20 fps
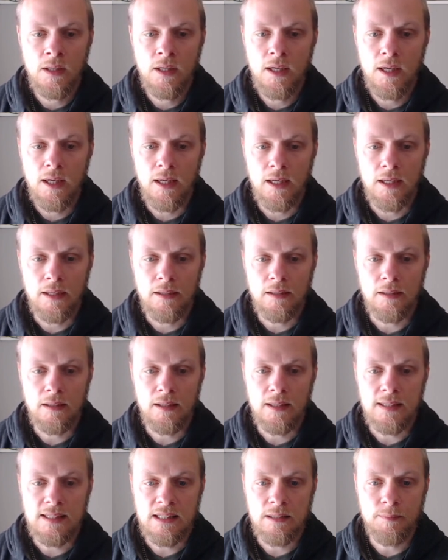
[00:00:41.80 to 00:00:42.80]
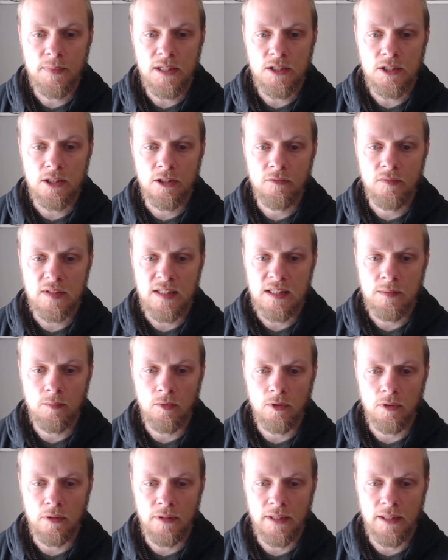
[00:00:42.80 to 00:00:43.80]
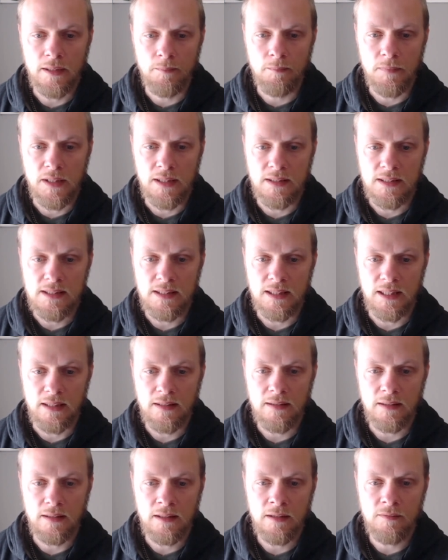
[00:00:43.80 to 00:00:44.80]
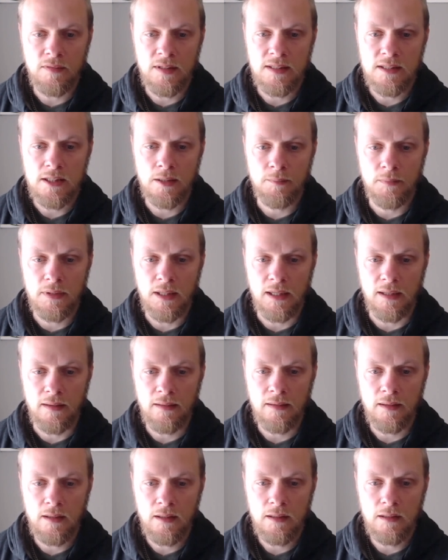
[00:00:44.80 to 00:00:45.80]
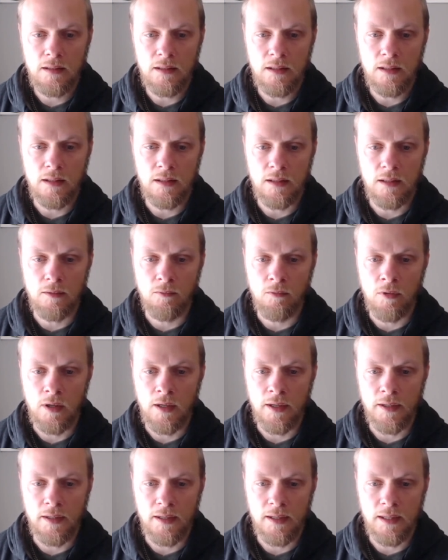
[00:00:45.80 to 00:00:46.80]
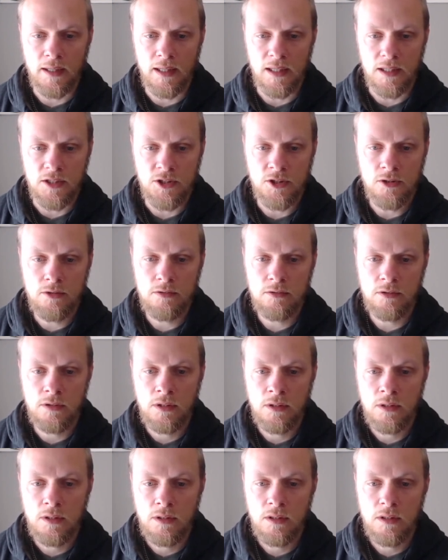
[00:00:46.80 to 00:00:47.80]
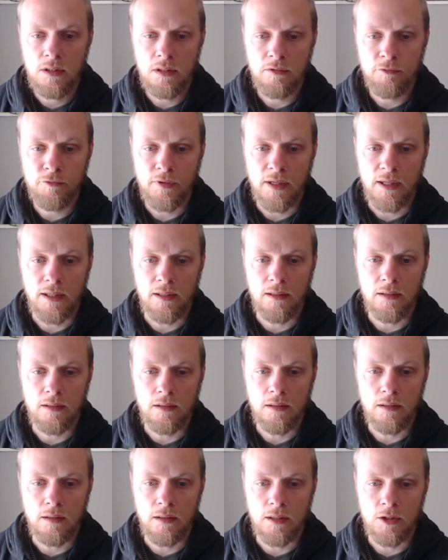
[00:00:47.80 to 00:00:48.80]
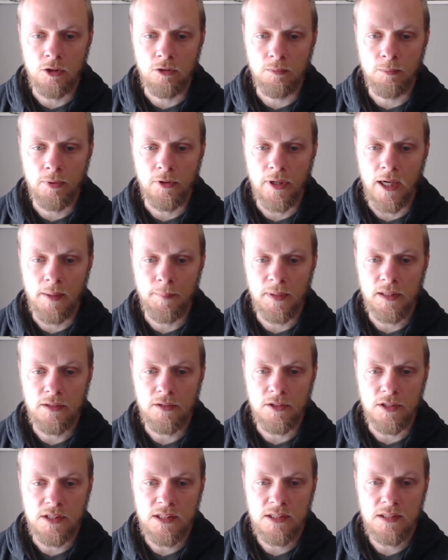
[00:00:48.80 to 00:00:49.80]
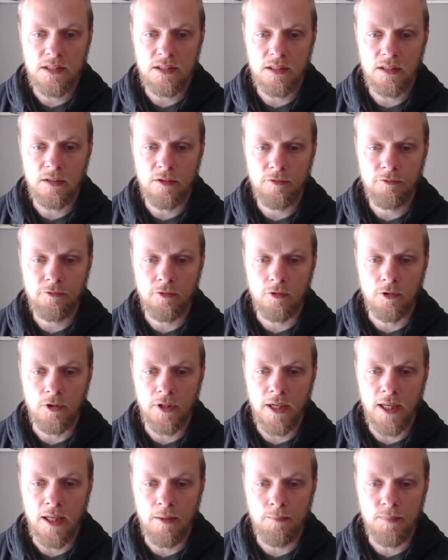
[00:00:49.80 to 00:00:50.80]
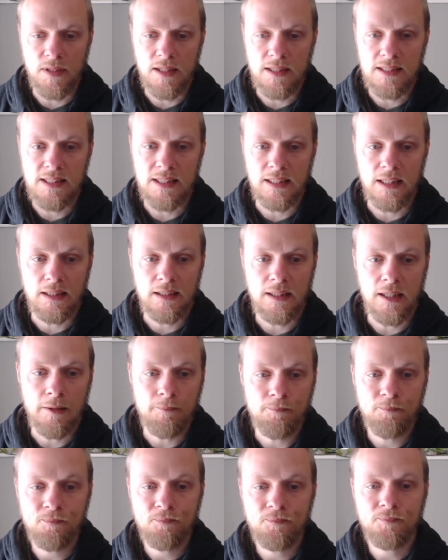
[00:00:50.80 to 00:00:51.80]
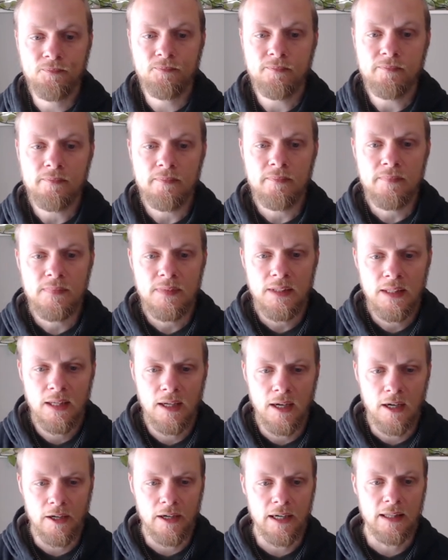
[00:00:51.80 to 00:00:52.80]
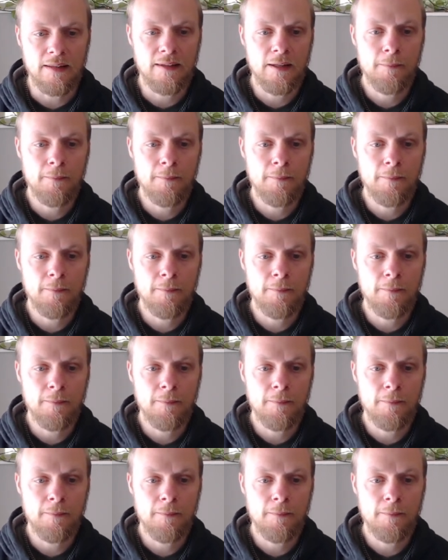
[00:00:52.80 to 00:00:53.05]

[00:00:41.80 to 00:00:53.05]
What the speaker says: And estimation of this model then means that given some data, y and u, find good parameters for A, B, C, and D. All right.